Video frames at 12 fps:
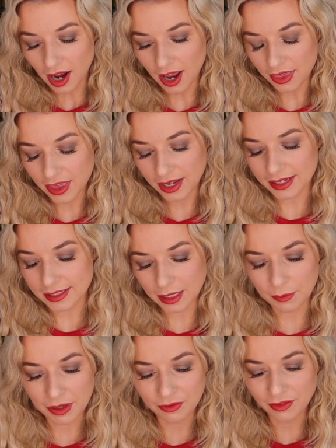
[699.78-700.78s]
I think it's
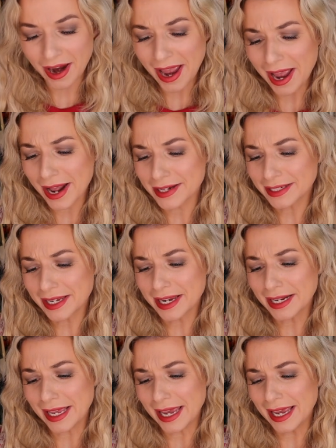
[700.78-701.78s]
something red. It
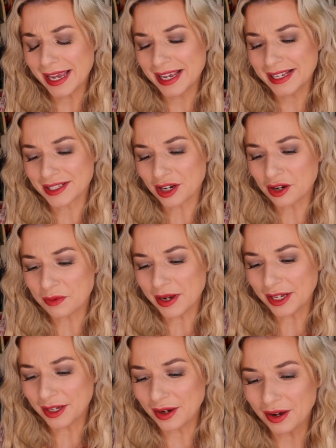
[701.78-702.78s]
is! Oh
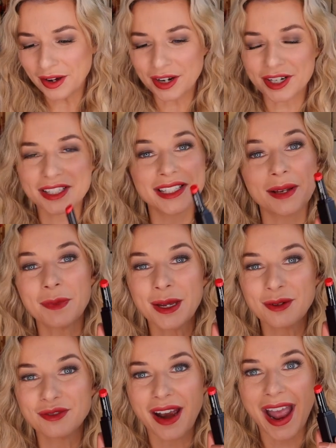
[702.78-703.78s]
my gosh,
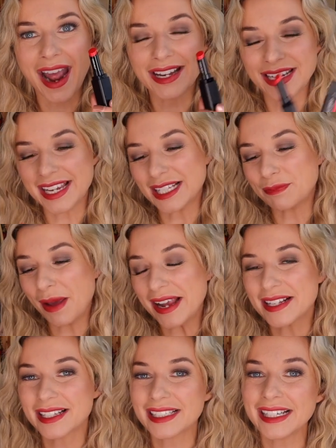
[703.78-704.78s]
something red. It's
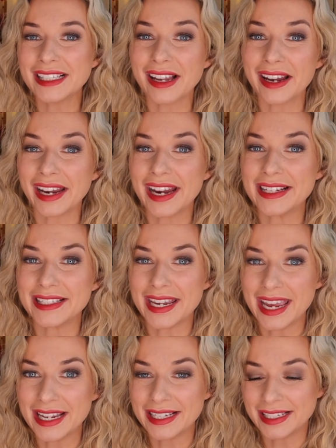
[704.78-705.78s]
basically like a
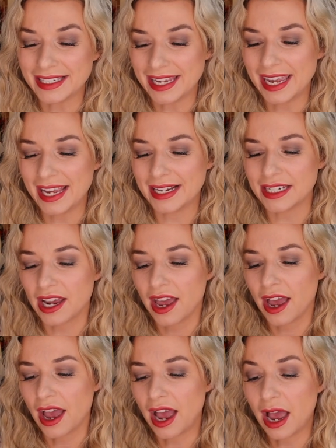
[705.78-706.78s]
tinted
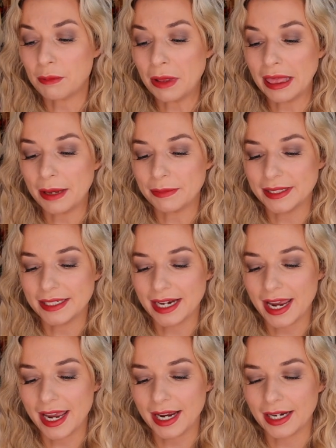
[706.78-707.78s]
um,
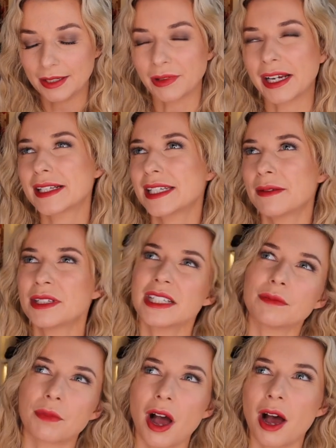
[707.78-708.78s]
lipstick. Like a
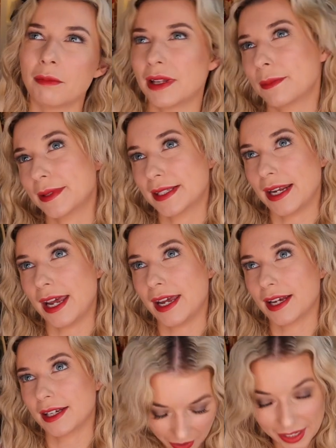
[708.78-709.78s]
tinted balm
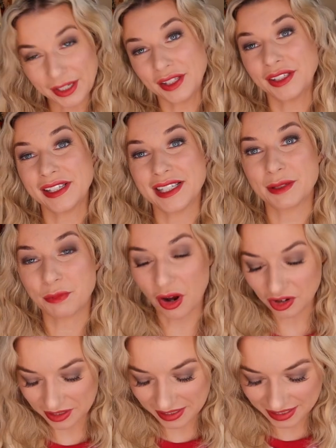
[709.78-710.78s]
lipstick. My goodness, this
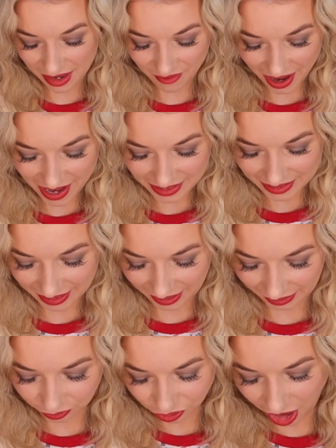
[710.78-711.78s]
box is never
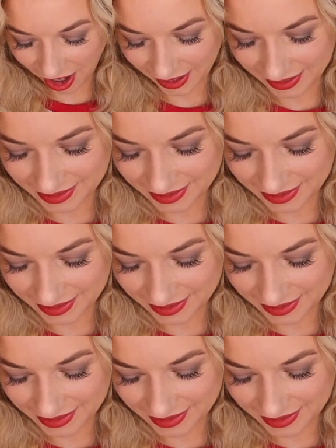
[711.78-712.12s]
ending. Right,